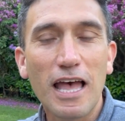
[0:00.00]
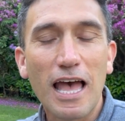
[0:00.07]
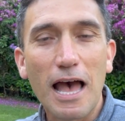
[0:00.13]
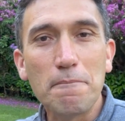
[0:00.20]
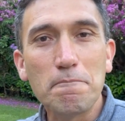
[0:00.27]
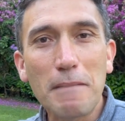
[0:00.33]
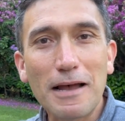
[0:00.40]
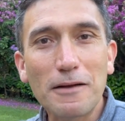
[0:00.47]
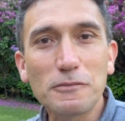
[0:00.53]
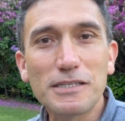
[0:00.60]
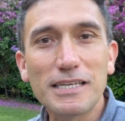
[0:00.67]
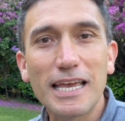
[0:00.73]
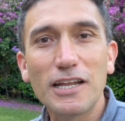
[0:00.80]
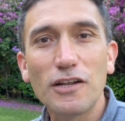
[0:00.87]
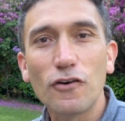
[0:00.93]
a
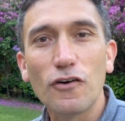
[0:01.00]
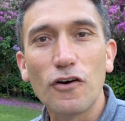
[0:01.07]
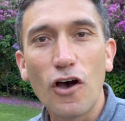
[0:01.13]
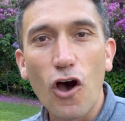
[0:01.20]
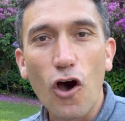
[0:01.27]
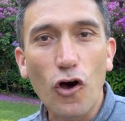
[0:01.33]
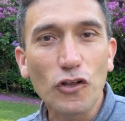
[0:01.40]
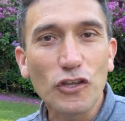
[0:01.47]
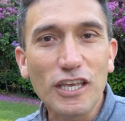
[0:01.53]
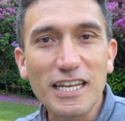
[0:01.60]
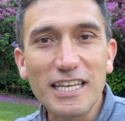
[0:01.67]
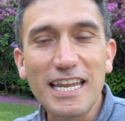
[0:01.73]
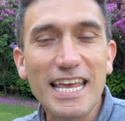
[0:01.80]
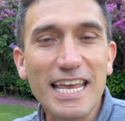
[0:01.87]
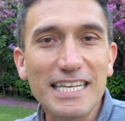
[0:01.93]
mountain or on your
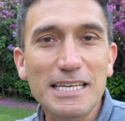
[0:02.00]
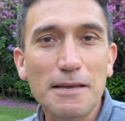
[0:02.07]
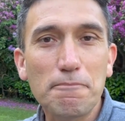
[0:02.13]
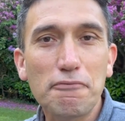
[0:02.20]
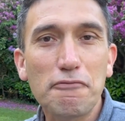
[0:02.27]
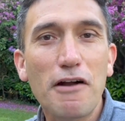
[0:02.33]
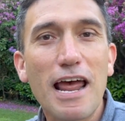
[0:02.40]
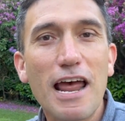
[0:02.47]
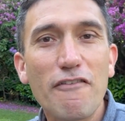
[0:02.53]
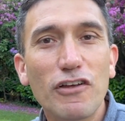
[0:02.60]
knees in prayer,